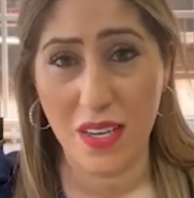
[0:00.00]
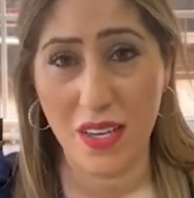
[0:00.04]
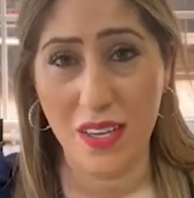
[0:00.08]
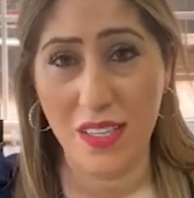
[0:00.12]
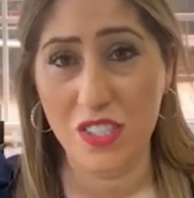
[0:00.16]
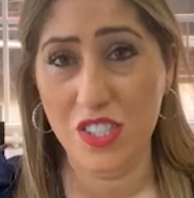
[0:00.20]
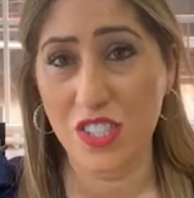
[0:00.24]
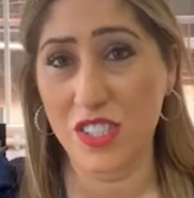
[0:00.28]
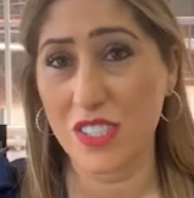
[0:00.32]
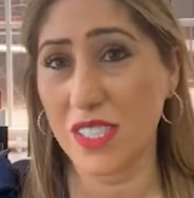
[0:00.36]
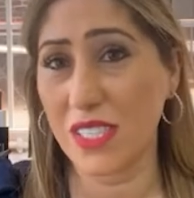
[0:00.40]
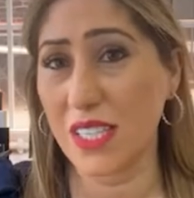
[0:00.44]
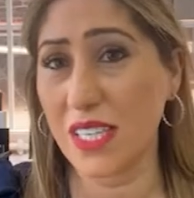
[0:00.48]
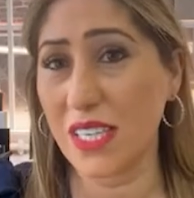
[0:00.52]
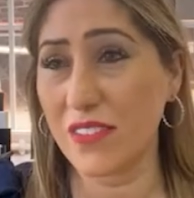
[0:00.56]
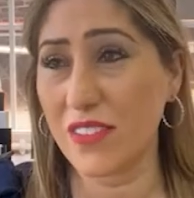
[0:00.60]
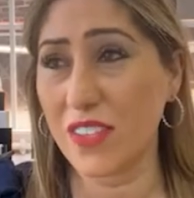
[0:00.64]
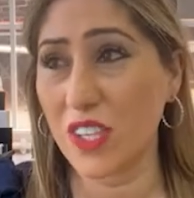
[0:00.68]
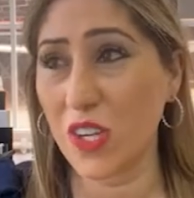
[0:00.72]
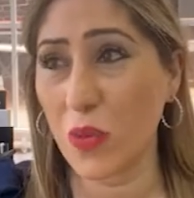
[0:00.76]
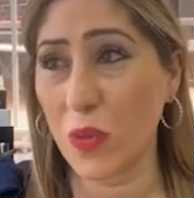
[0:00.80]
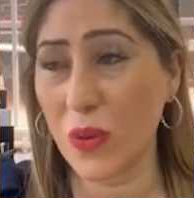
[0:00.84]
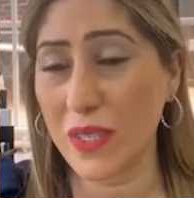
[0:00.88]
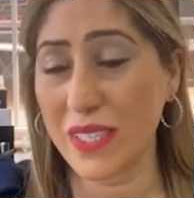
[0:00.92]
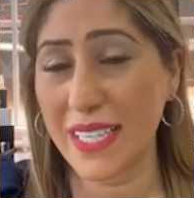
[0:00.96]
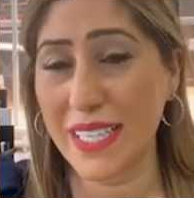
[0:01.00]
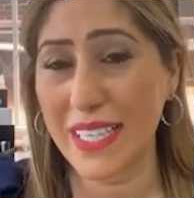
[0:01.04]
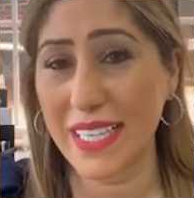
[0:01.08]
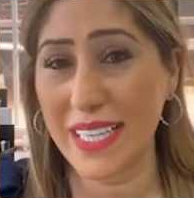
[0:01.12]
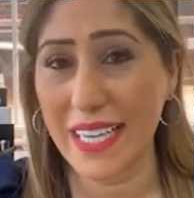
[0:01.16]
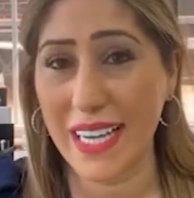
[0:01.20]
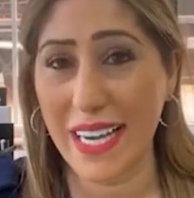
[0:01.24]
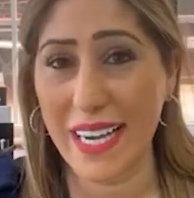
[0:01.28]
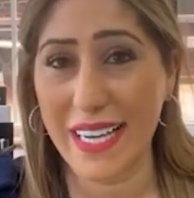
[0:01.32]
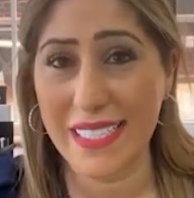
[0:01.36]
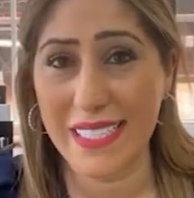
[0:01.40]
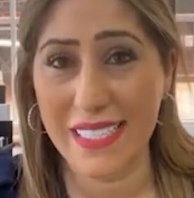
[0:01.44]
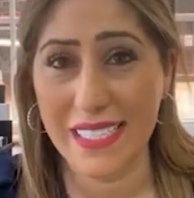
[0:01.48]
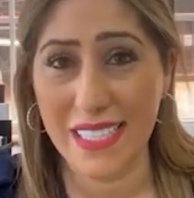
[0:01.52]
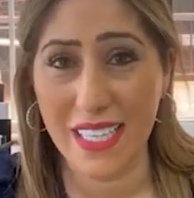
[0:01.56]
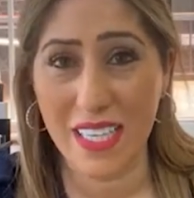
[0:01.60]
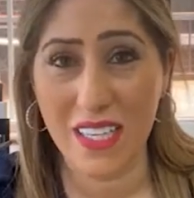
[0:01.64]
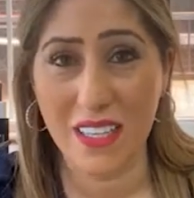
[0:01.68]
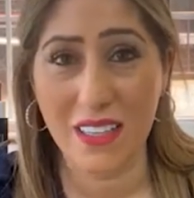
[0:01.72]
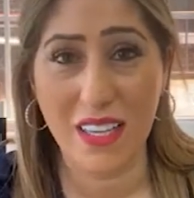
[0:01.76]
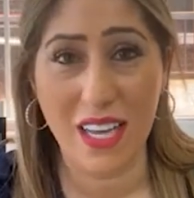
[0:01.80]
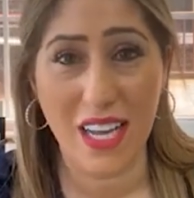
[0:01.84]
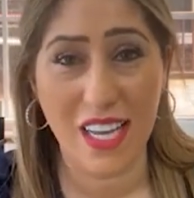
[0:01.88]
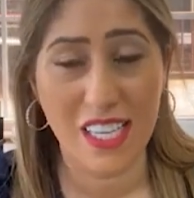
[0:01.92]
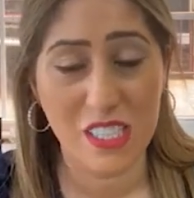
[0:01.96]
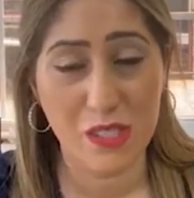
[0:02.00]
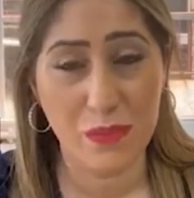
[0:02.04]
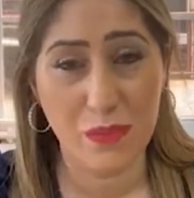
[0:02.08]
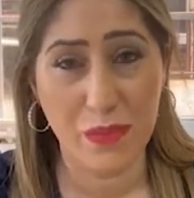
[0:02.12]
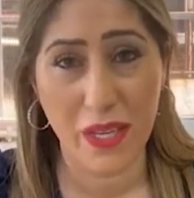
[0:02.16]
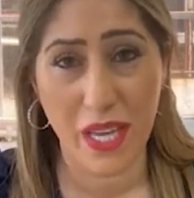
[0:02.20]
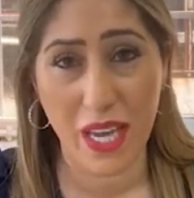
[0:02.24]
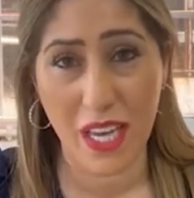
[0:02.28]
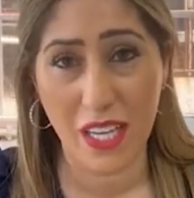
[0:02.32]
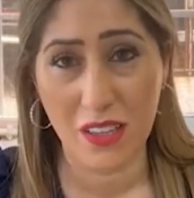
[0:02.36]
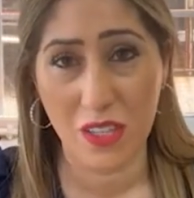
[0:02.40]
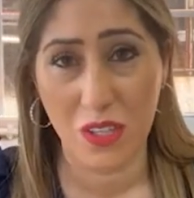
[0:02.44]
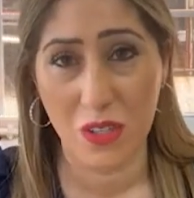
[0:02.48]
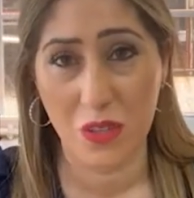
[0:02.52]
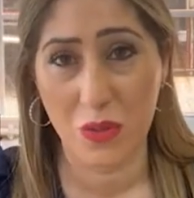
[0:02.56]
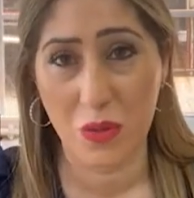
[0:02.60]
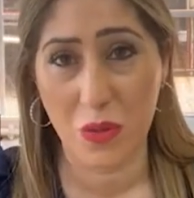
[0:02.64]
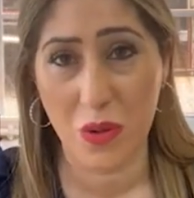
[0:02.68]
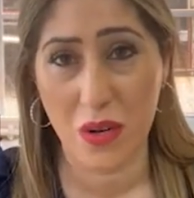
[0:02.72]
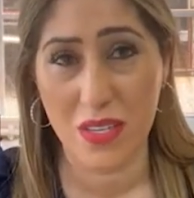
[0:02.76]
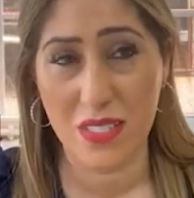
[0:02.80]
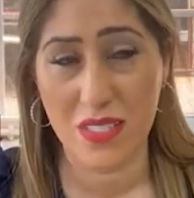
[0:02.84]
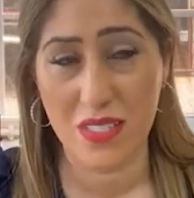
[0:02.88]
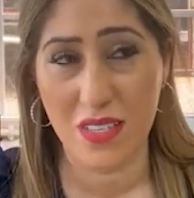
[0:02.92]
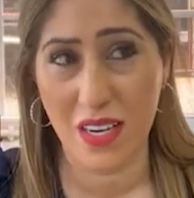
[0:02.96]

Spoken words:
She didn't even know what the EIDL SBA loan was.